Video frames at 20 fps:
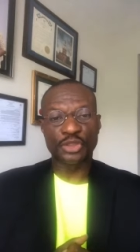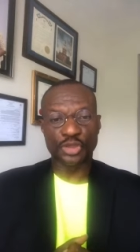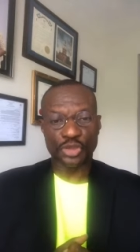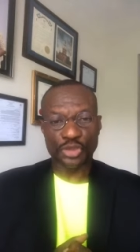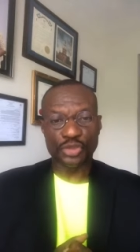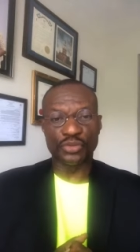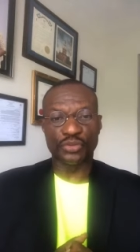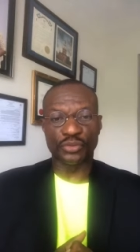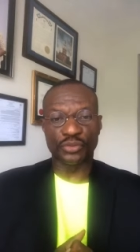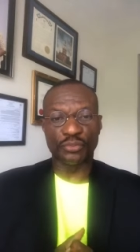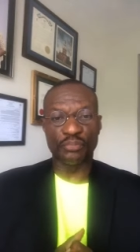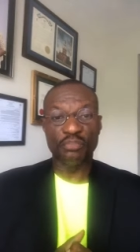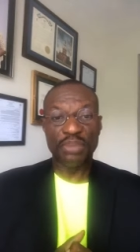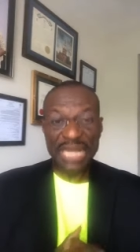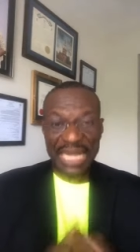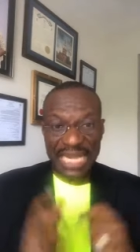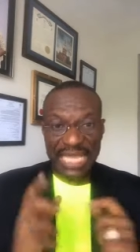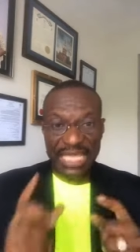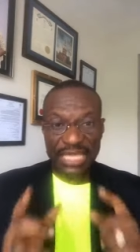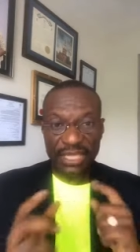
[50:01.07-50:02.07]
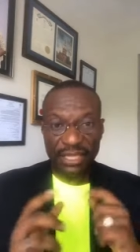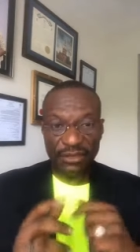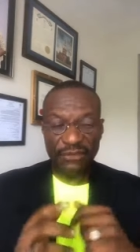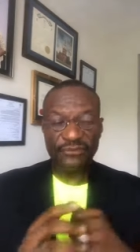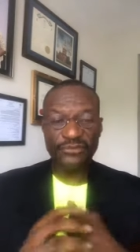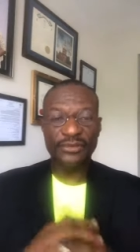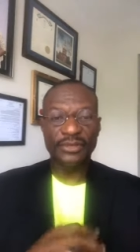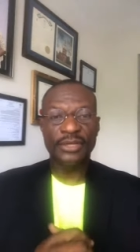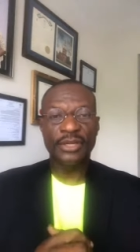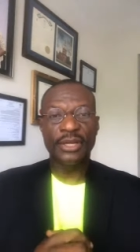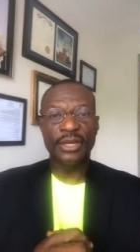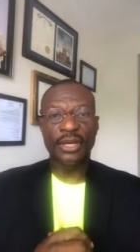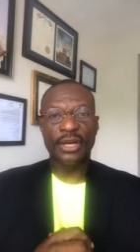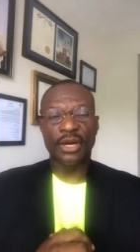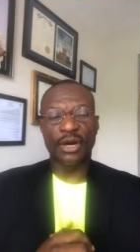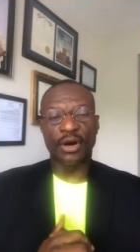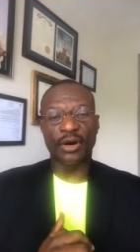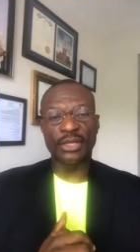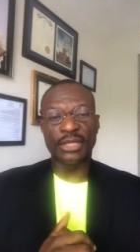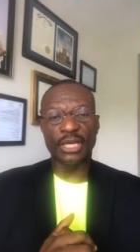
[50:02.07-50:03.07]
You believe
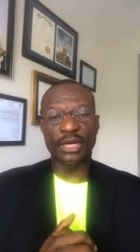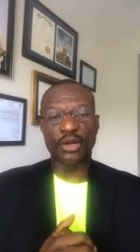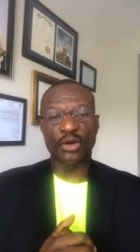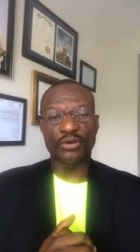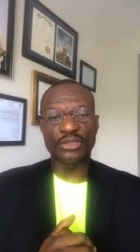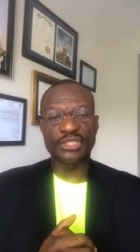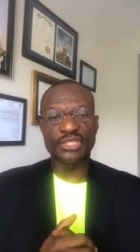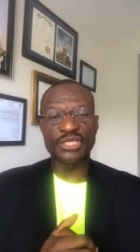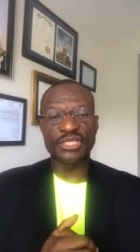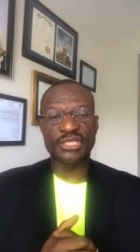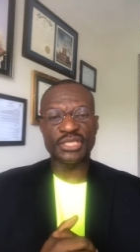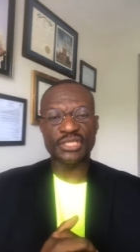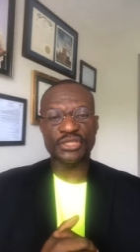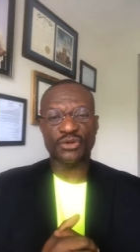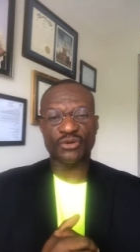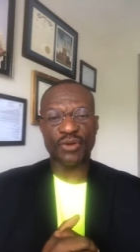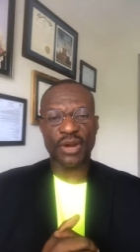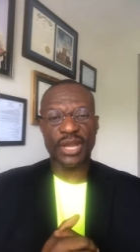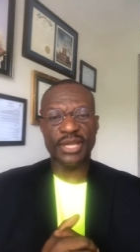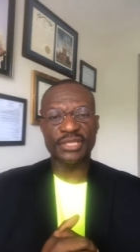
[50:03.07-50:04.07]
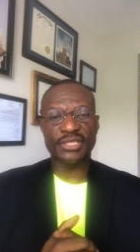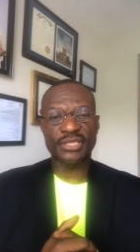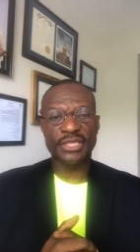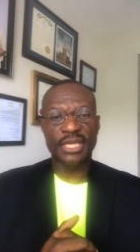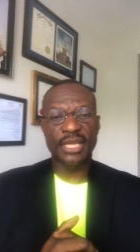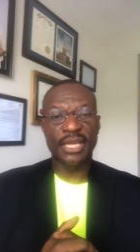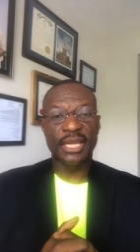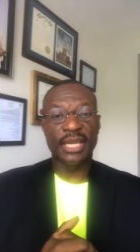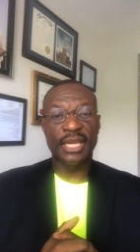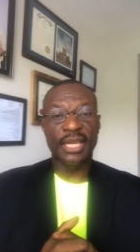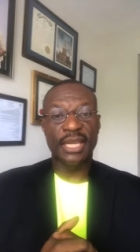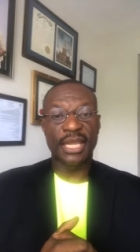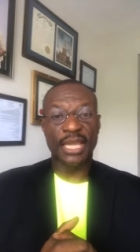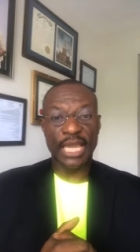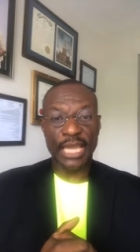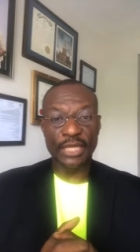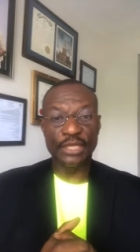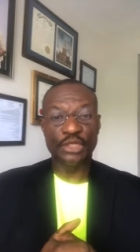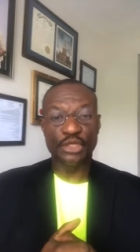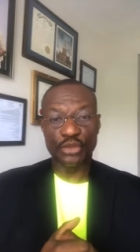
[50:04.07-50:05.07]
on the Lord Jesus Christ
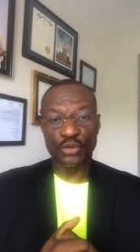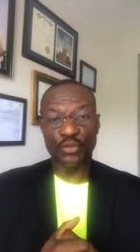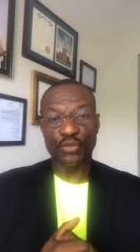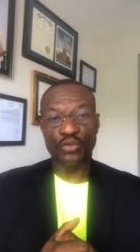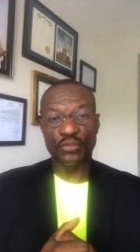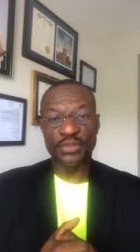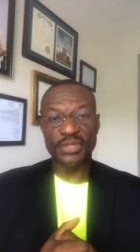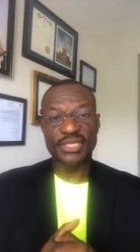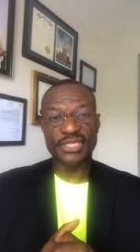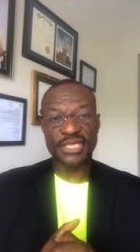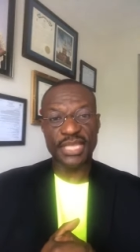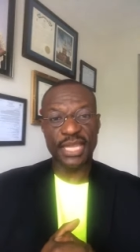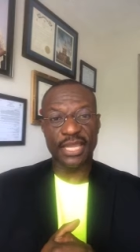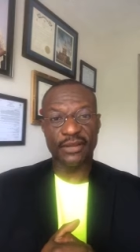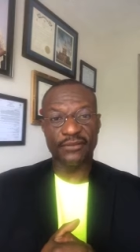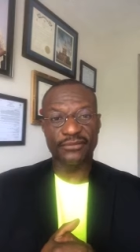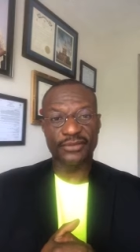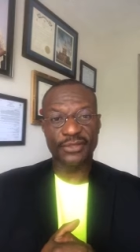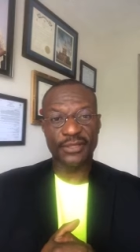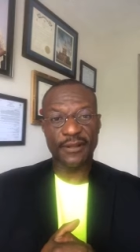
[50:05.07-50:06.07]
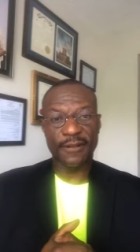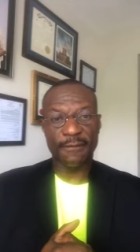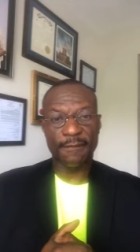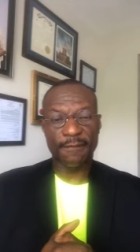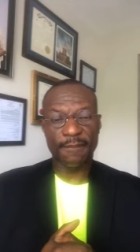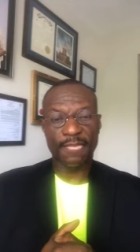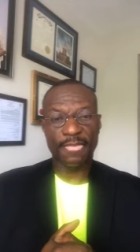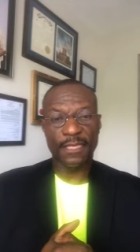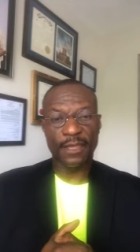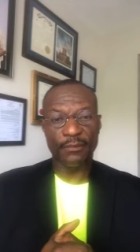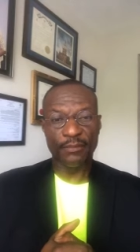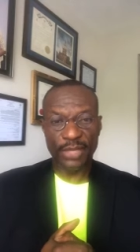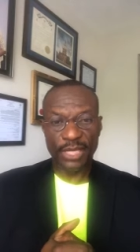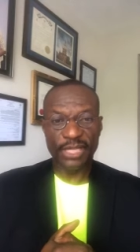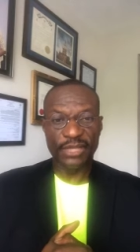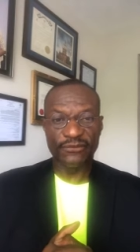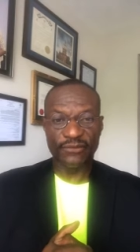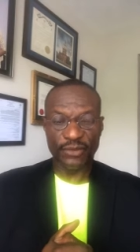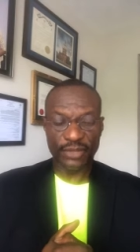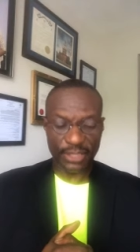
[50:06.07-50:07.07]
and you will be saved.
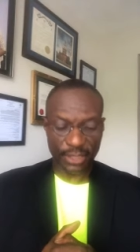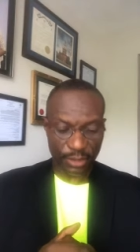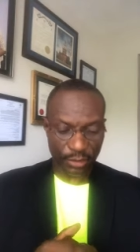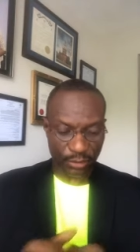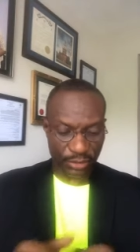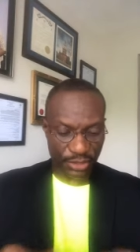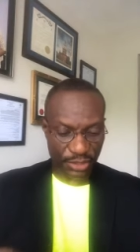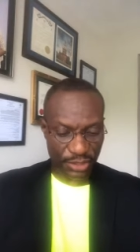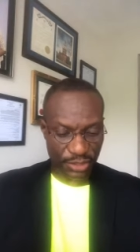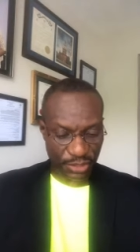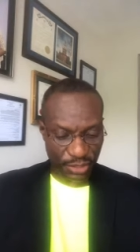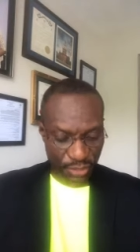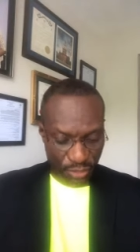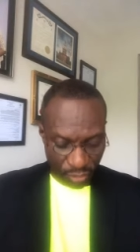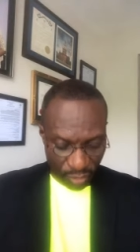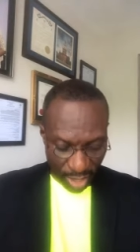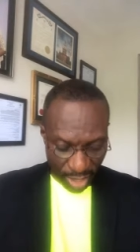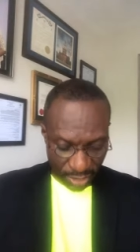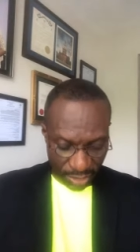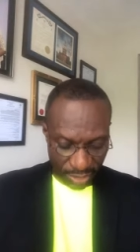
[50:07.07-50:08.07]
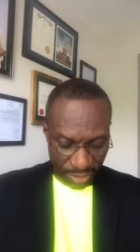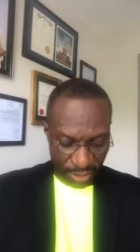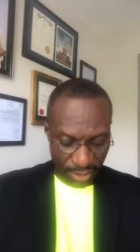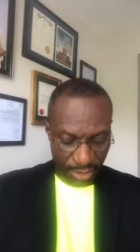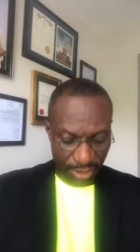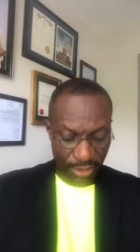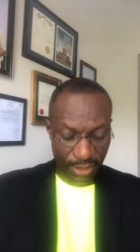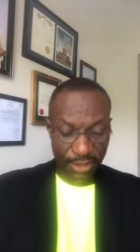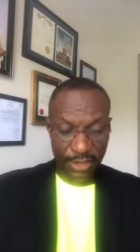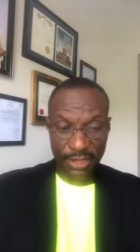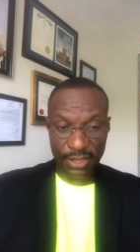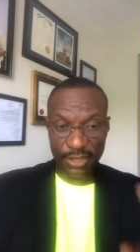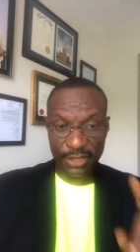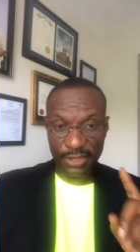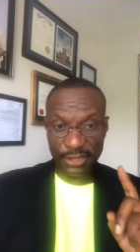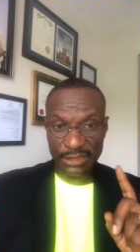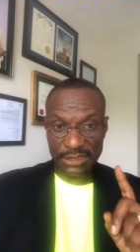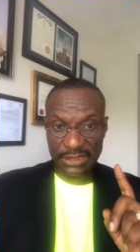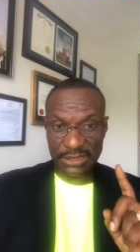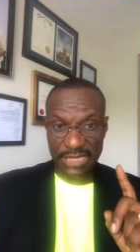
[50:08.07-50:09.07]
Believe on the Lord Jesus Christ.
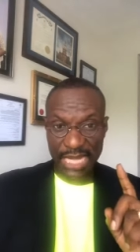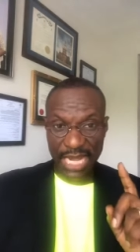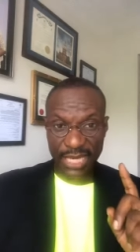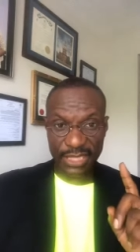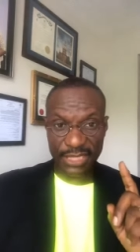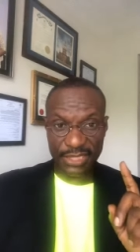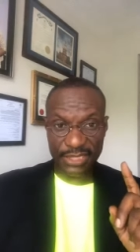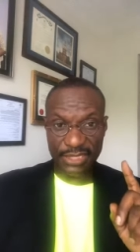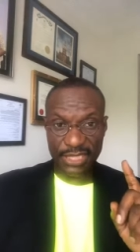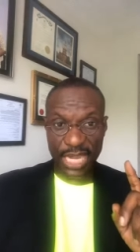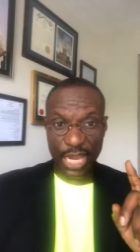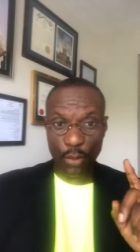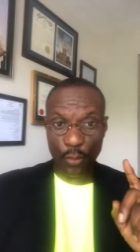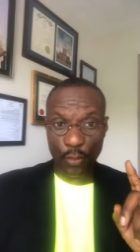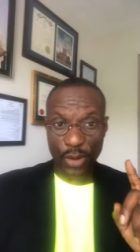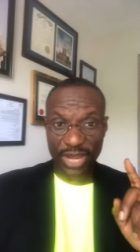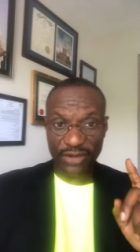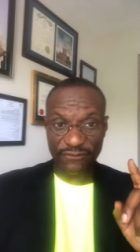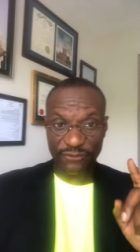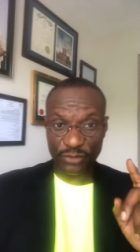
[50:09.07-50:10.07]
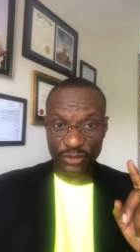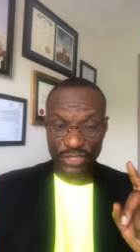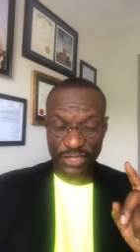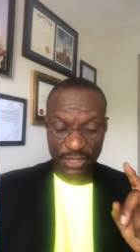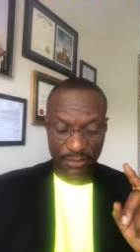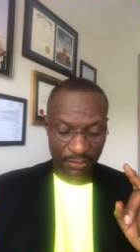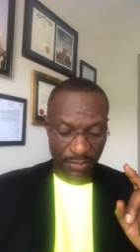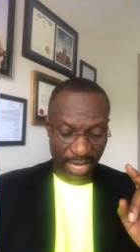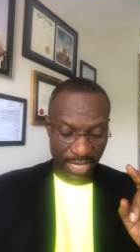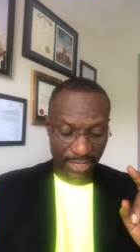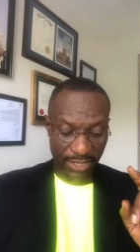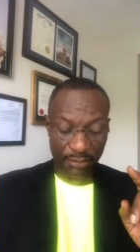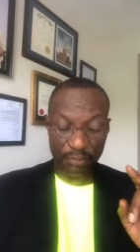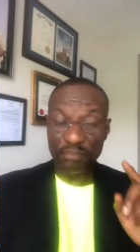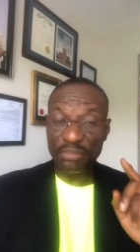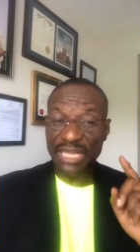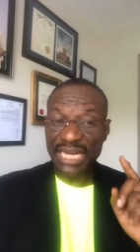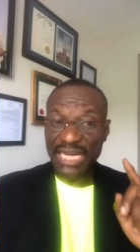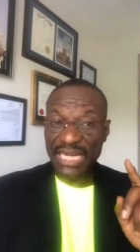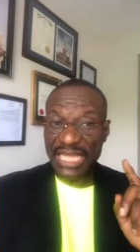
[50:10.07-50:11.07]
That is a word for somebody.
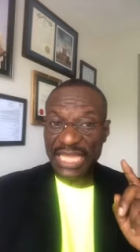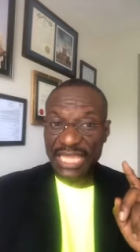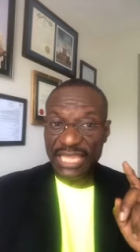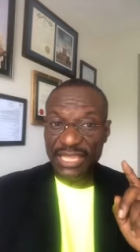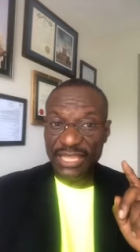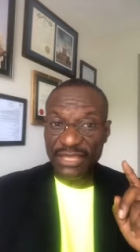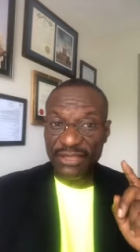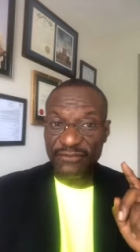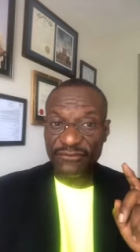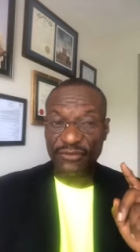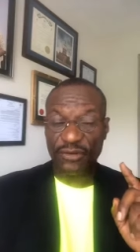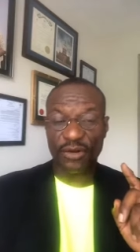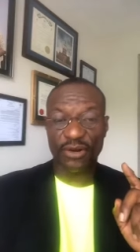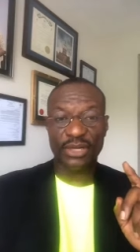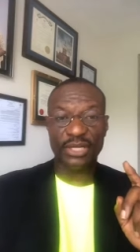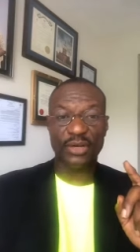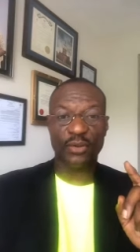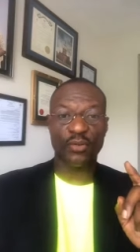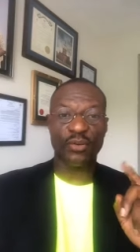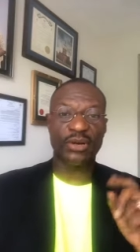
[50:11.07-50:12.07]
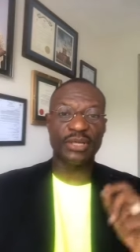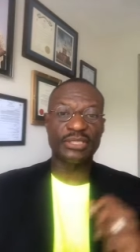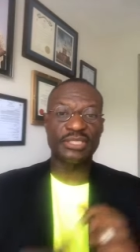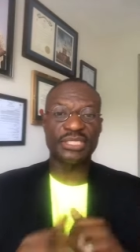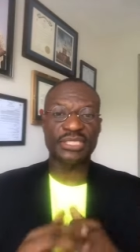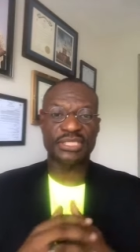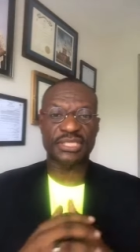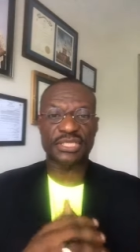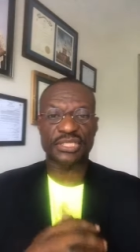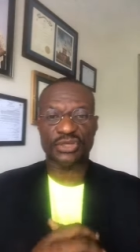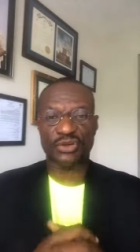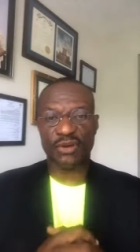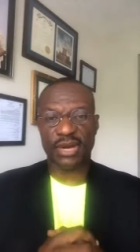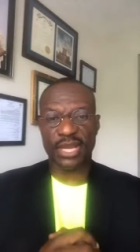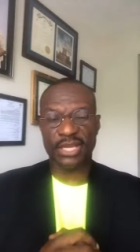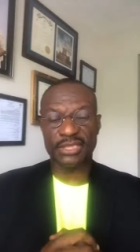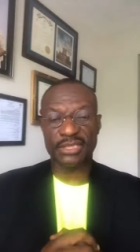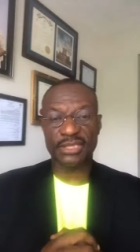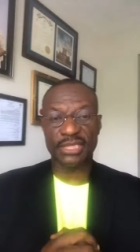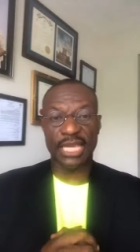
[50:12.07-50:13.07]
Believe on the Lord Jesus
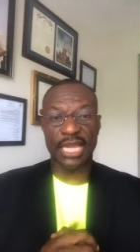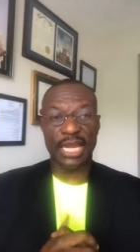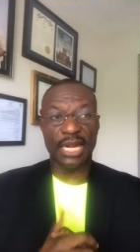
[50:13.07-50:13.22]
Christ.